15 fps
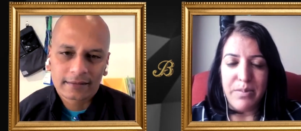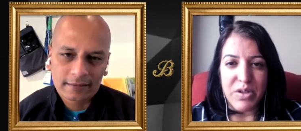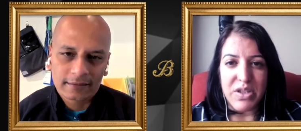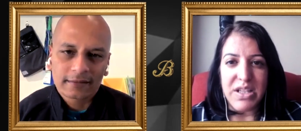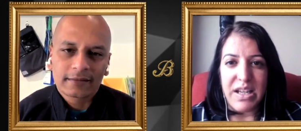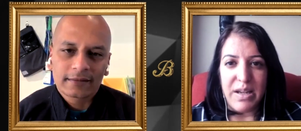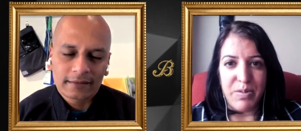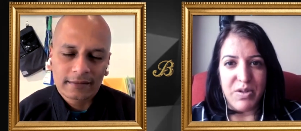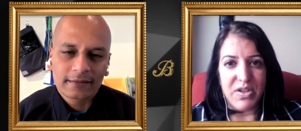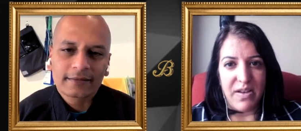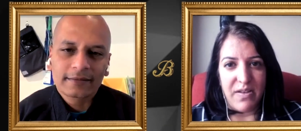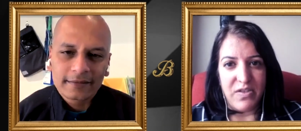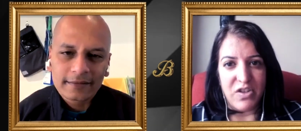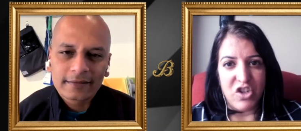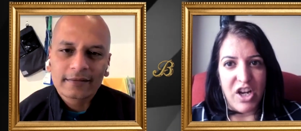Speaker 1: keep yourself
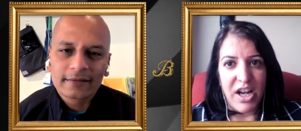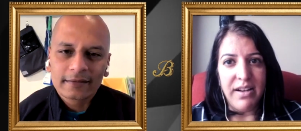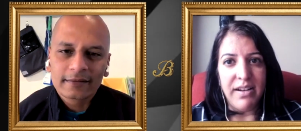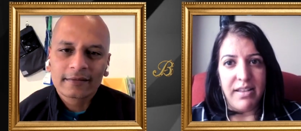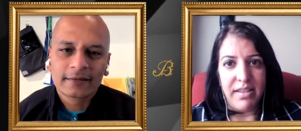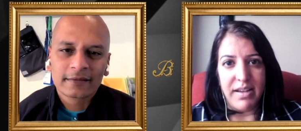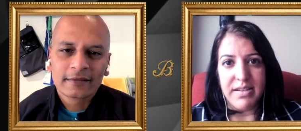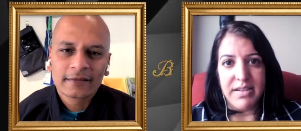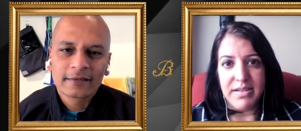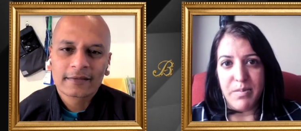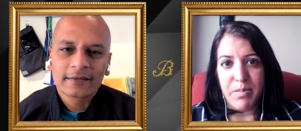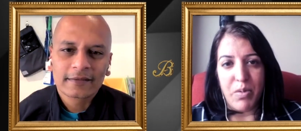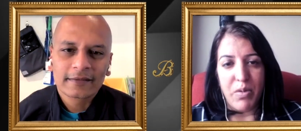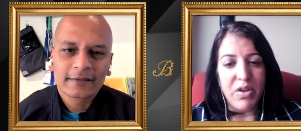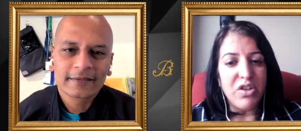in check, I think is
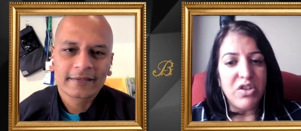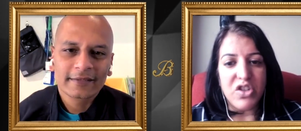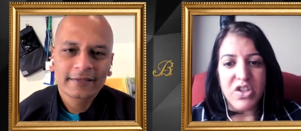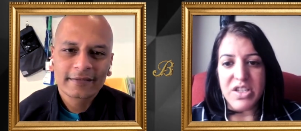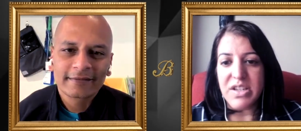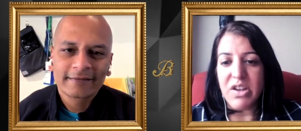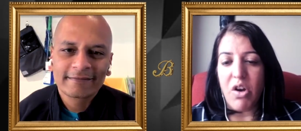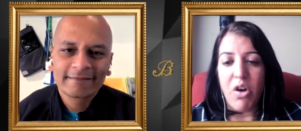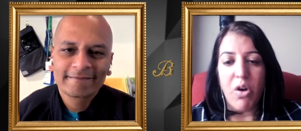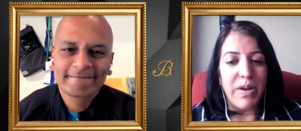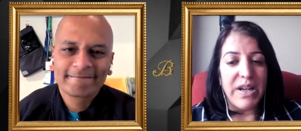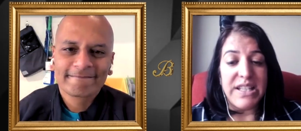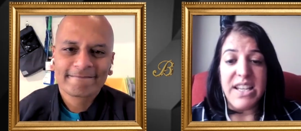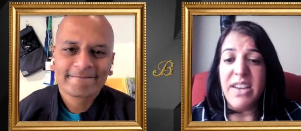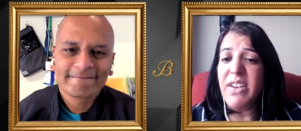important. You just always,
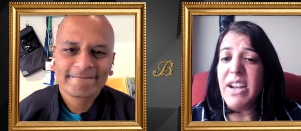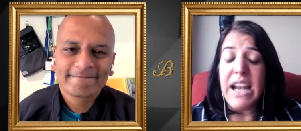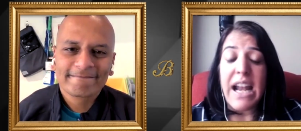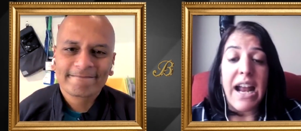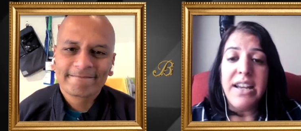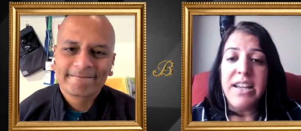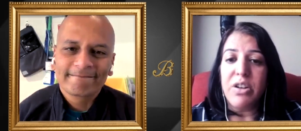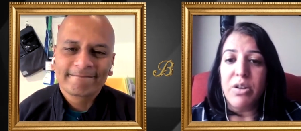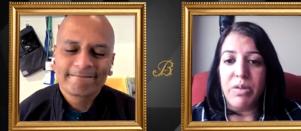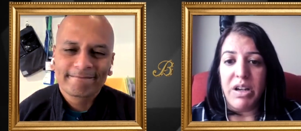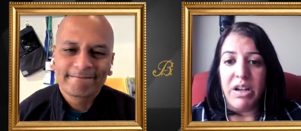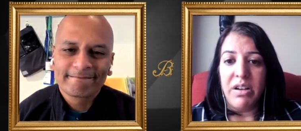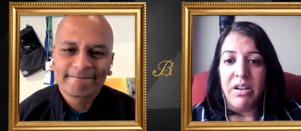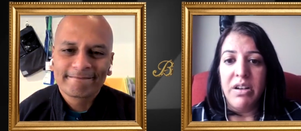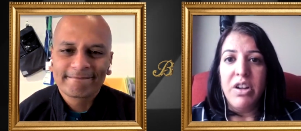even in any
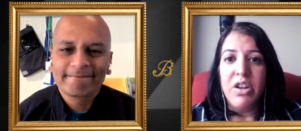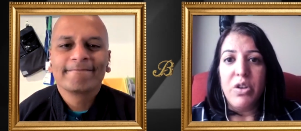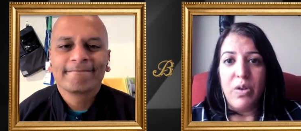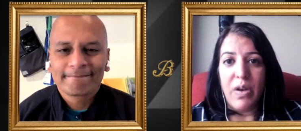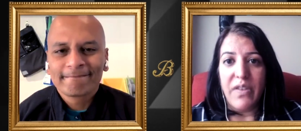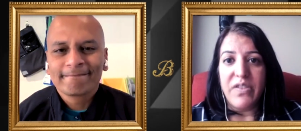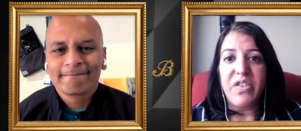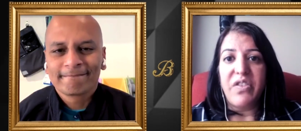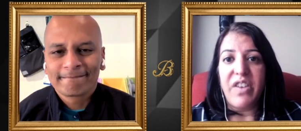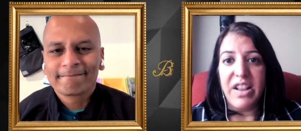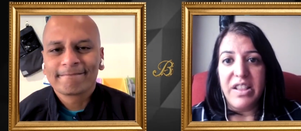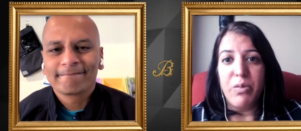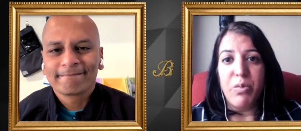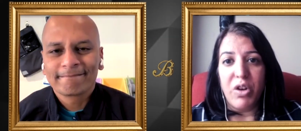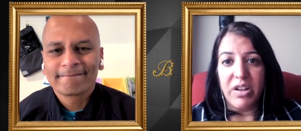career, you have to find the
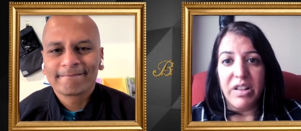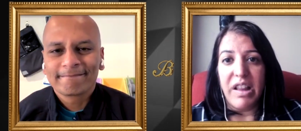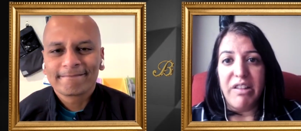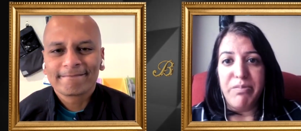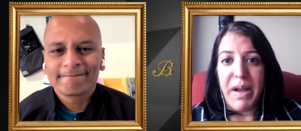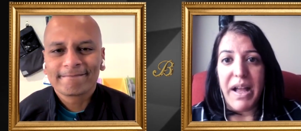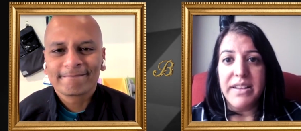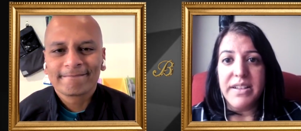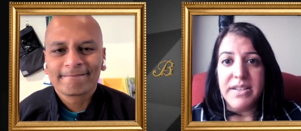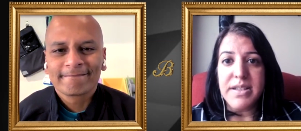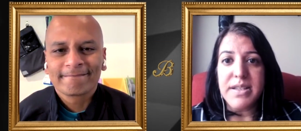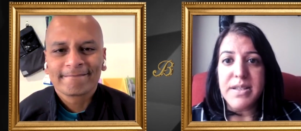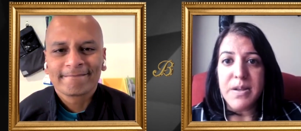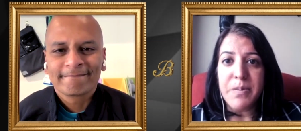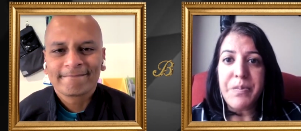work-life balance.
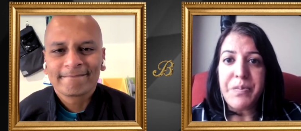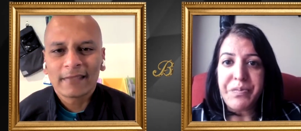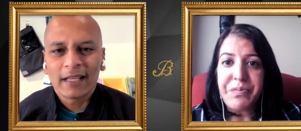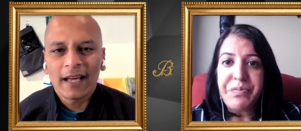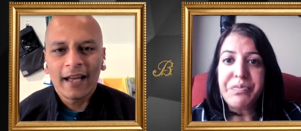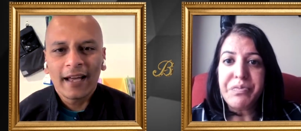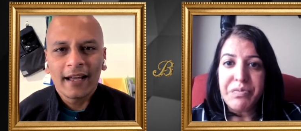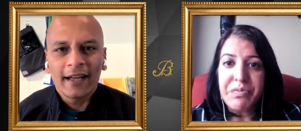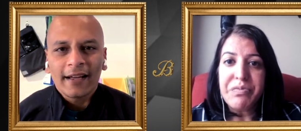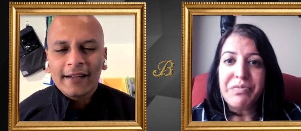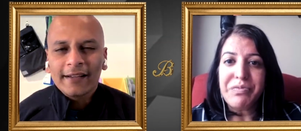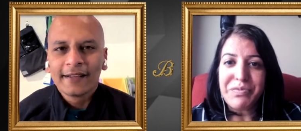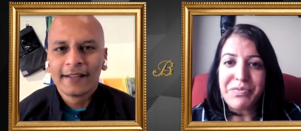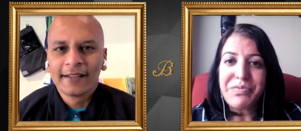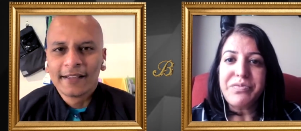
Speaker 2: Yeah.
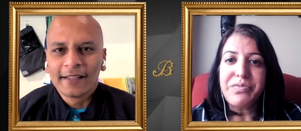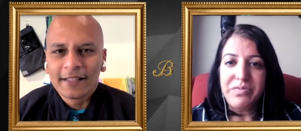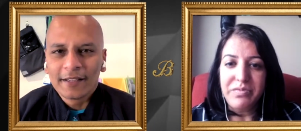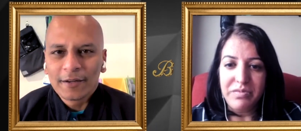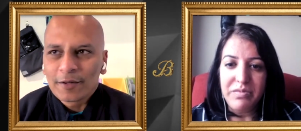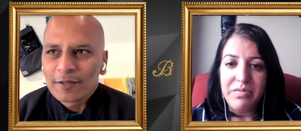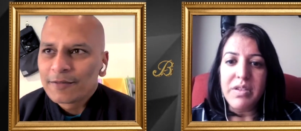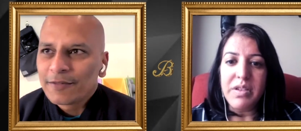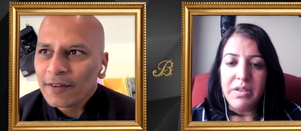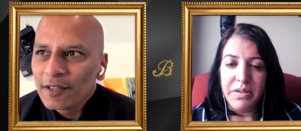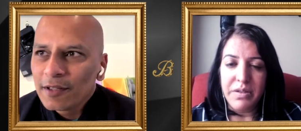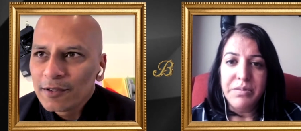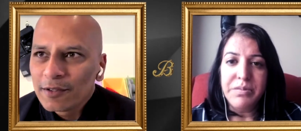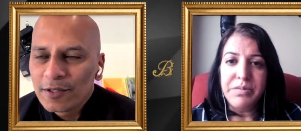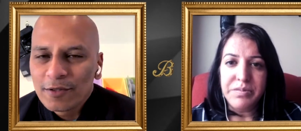You know, it's funny you
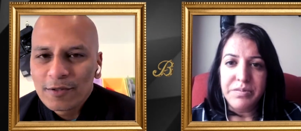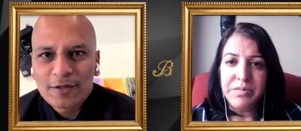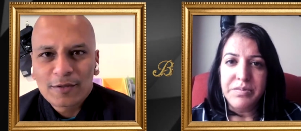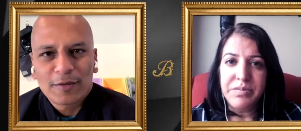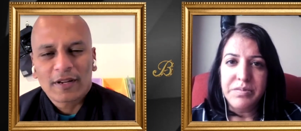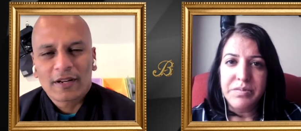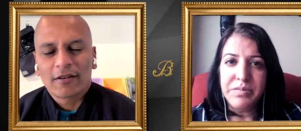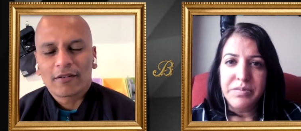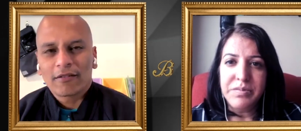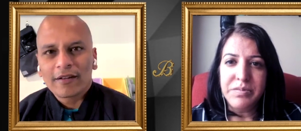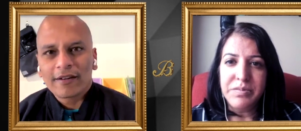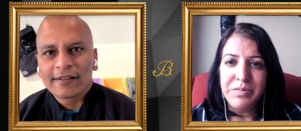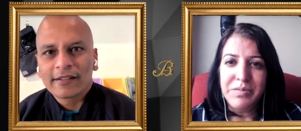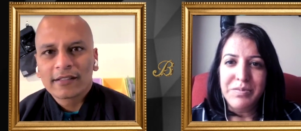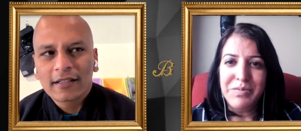use the word
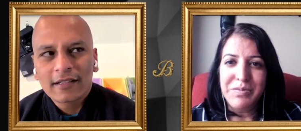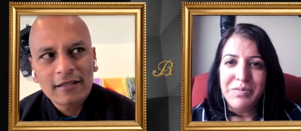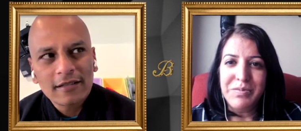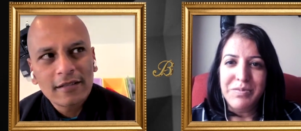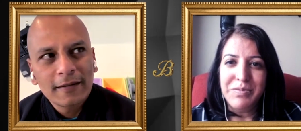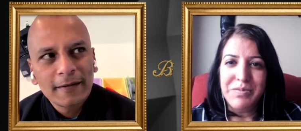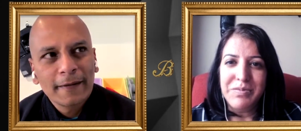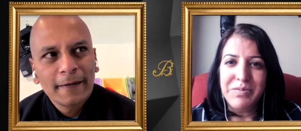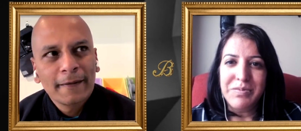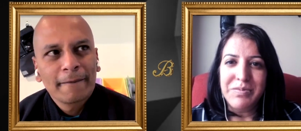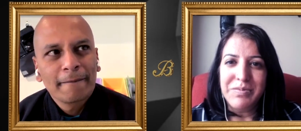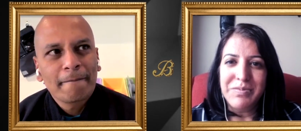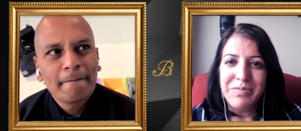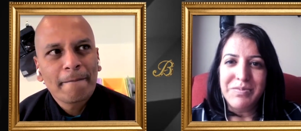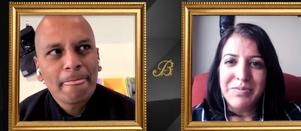career, because
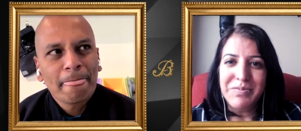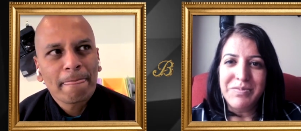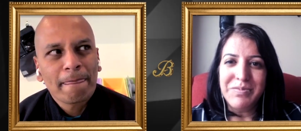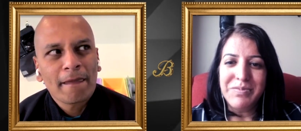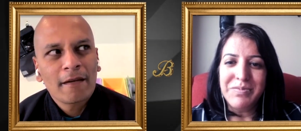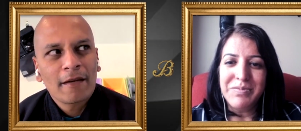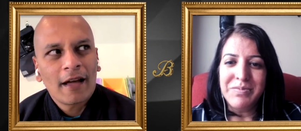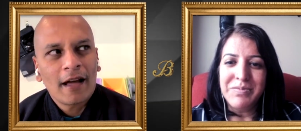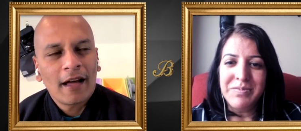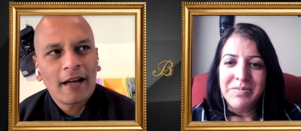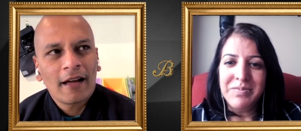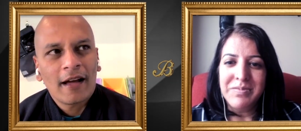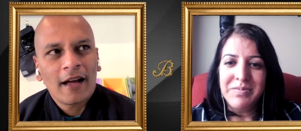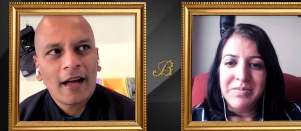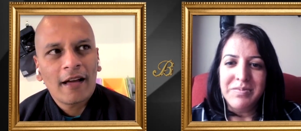uh,
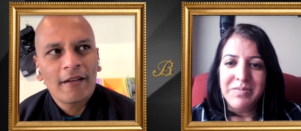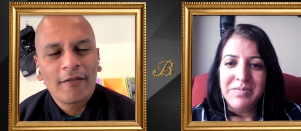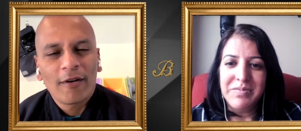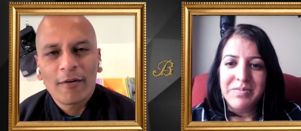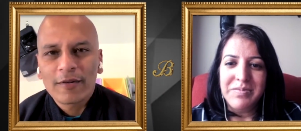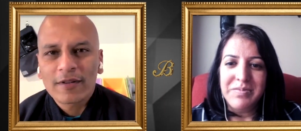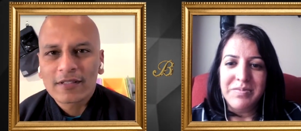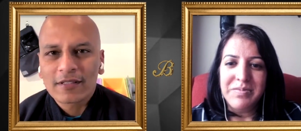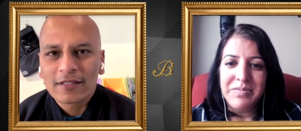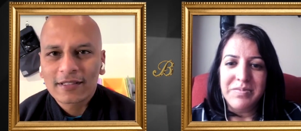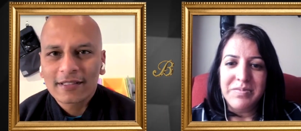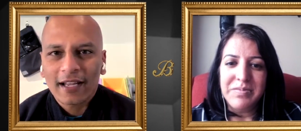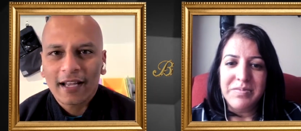I've always looked at